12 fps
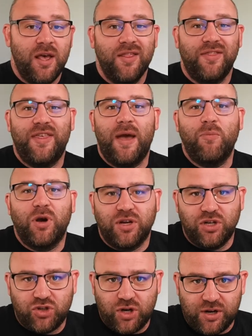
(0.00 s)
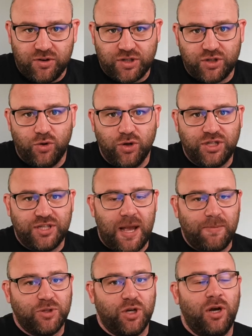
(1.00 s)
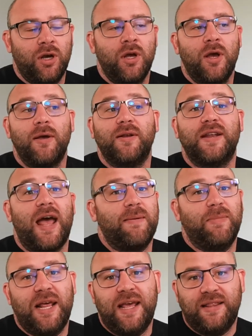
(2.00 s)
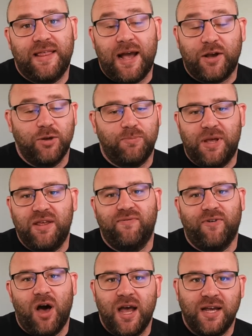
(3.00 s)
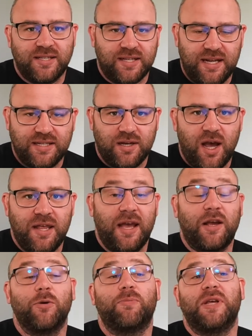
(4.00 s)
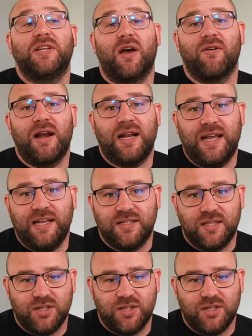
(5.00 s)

Then we're going to trigger a storage snapshot. Namely, that could be via CSI, that could be directly into the